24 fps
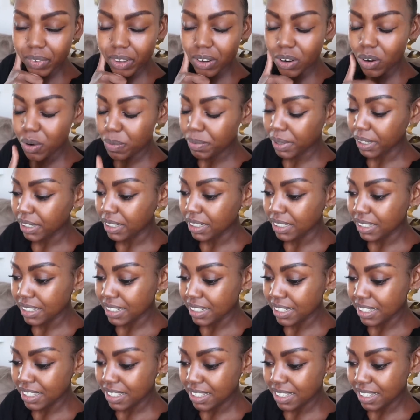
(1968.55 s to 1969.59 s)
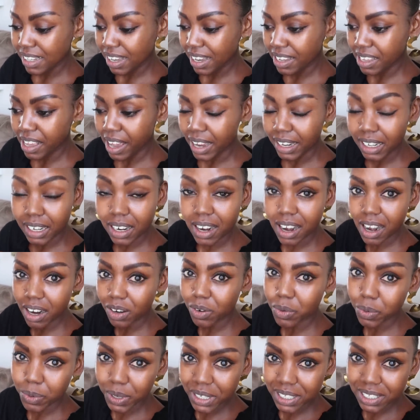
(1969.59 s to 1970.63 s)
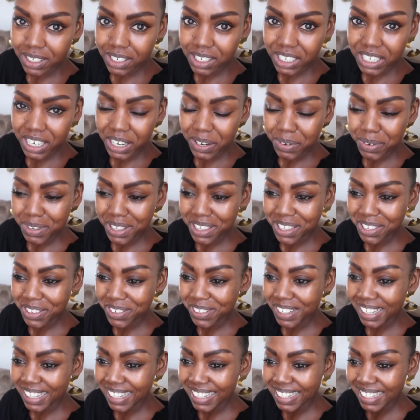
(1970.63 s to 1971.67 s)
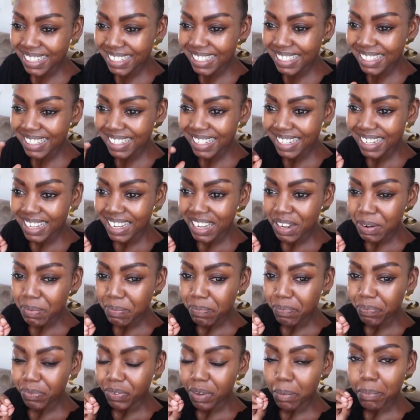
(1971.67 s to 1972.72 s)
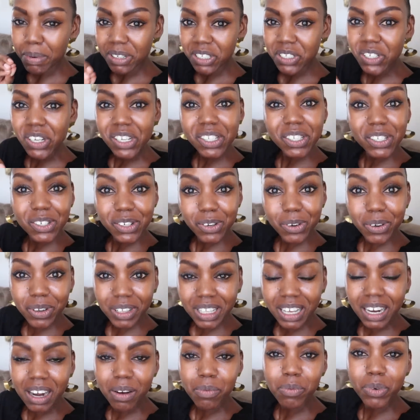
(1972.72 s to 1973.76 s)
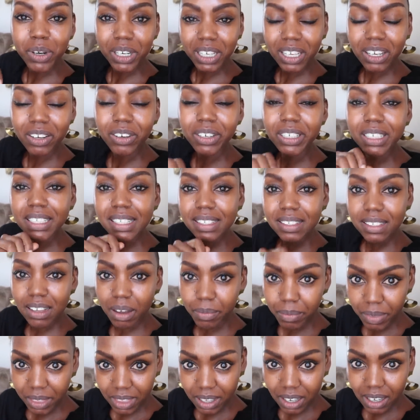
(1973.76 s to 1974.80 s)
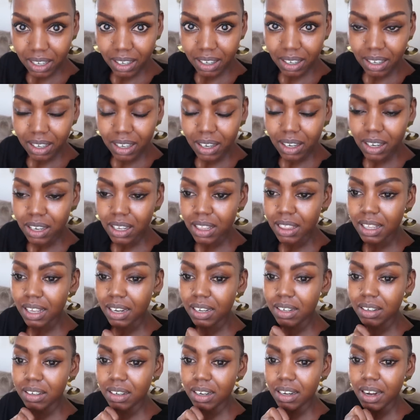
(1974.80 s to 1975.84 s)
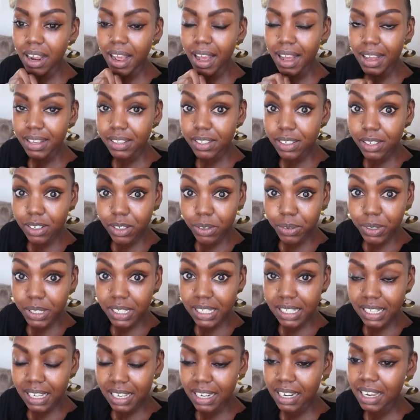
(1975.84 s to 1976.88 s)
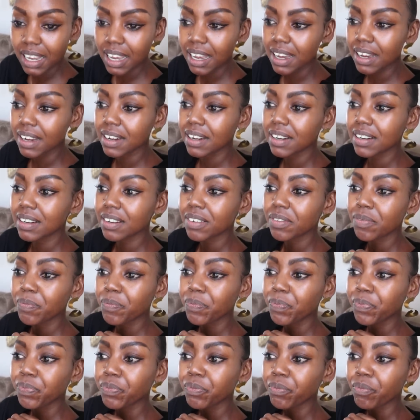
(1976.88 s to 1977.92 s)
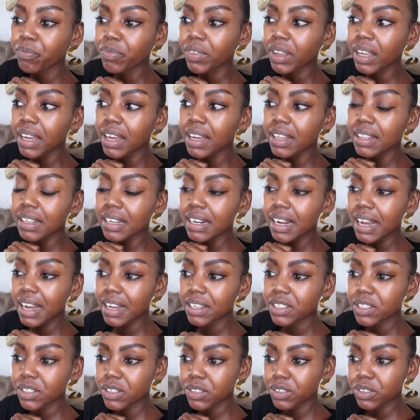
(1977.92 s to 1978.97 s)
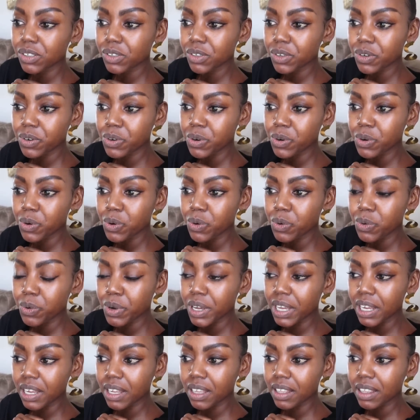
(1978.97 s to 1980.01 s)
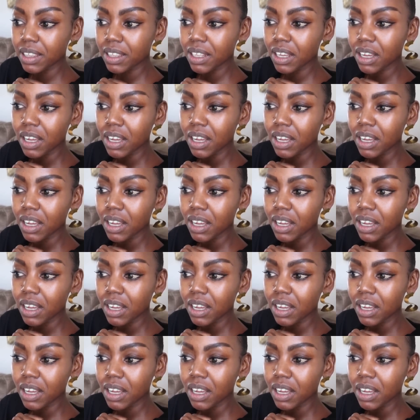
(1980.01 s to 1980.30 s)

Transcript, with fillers: oh my goodness I, I can't wait to share with you guys but just know that I'm working on something that has to do with skincare and that has to do with